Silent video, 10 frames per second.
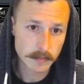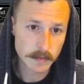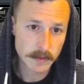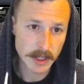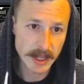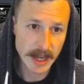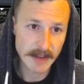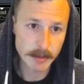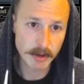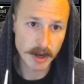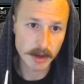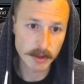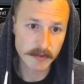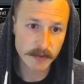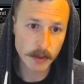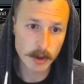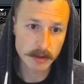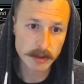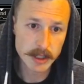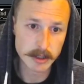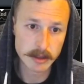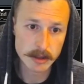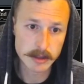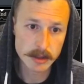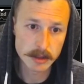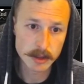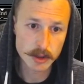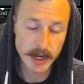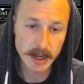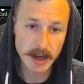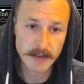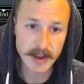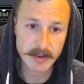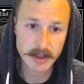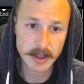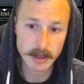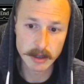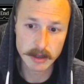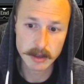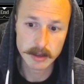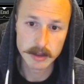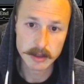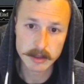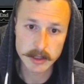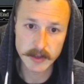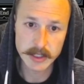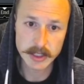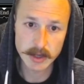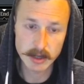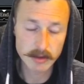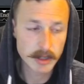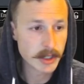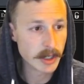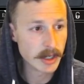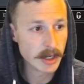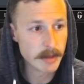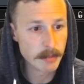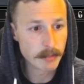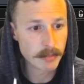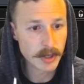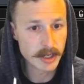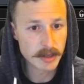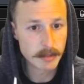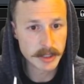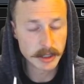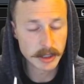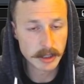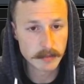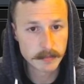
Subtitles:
Then they have to block with 4 creatures, trading off everything. So if I just draw a creature here, I'm in a pretty good position.